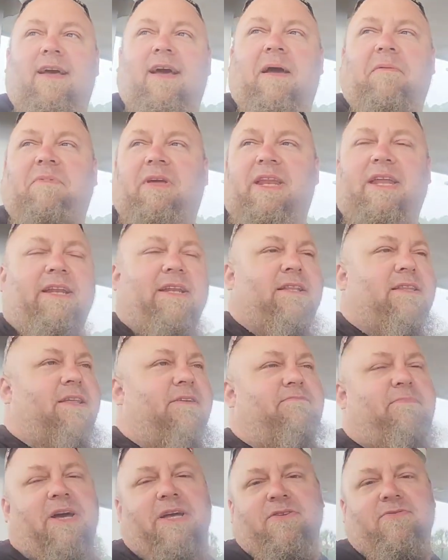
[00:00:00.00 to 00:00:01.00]
I'm getting to
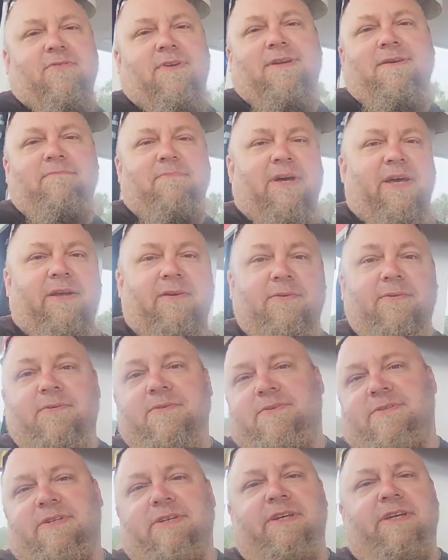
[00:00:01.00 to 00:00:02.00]
live my dream by
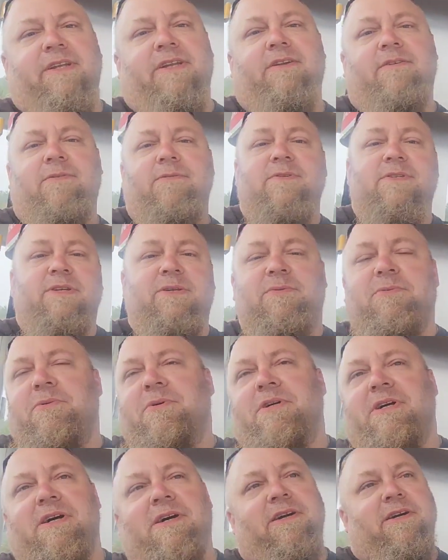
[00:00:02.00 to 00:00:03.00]
cruising and cruising cool
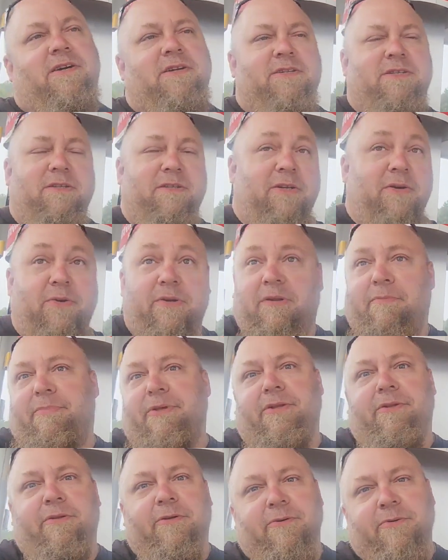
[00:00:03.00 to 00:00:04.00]
cars and going to
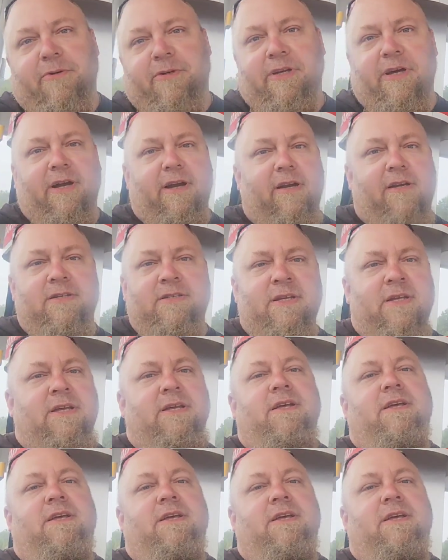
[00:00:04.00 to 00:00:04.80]
build cool cars.